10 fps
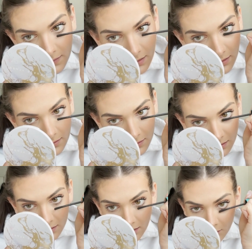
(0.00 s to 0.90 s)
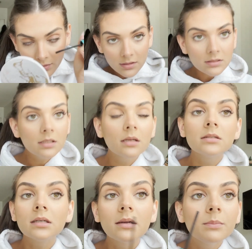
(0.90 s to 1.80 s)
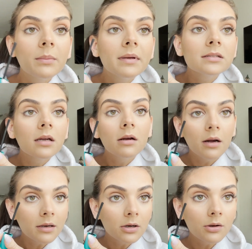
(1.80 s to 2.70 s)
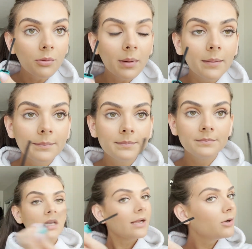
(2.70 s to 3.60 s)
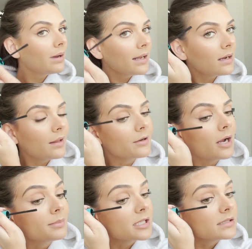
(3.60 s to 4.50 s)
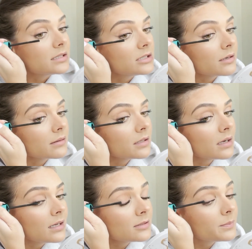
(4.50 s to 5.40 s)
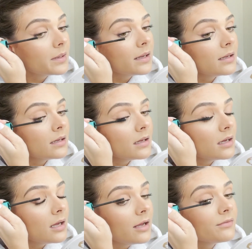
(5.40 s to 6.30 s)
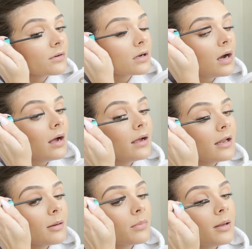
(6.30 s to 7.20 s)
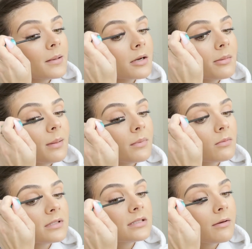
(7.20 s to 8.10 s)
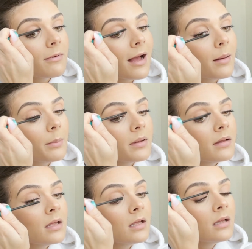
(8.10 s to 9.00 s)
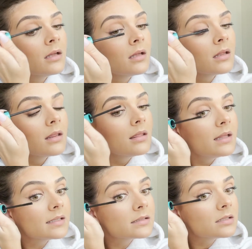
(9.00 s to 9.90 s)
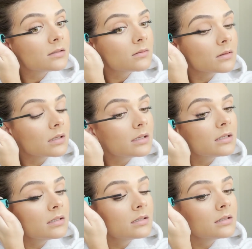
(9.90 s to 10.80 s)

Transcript: I look like a dead person until I put mascara on and curl them up. I know I had other updates to share with you guys, but I forgot, and I'm probably gonna remember once I wrap this tutorial.